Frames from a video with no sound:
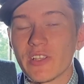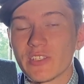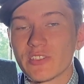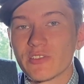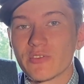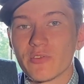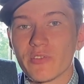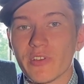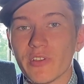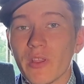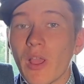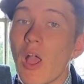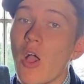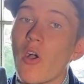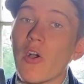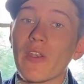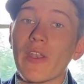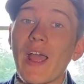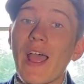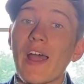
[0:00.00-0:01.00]
History
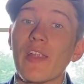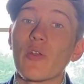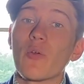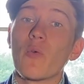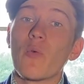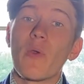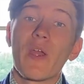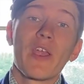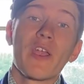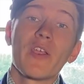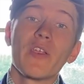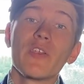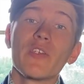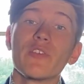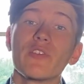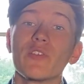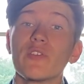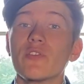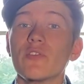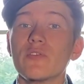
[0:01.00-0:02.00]
on how to wear,
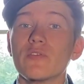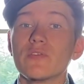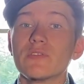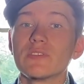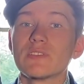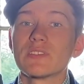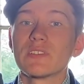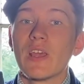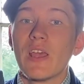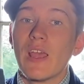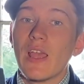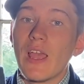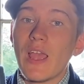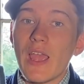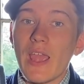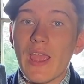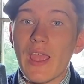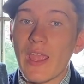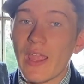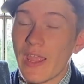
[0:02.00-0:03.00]
use,
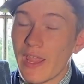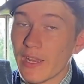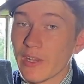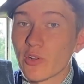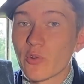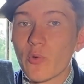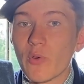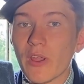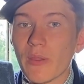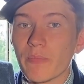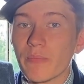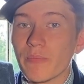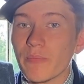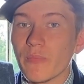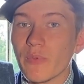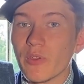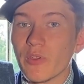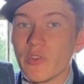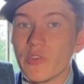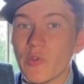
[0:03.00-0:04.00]
and equip
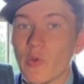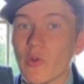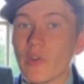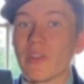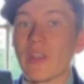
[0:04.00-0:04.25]
your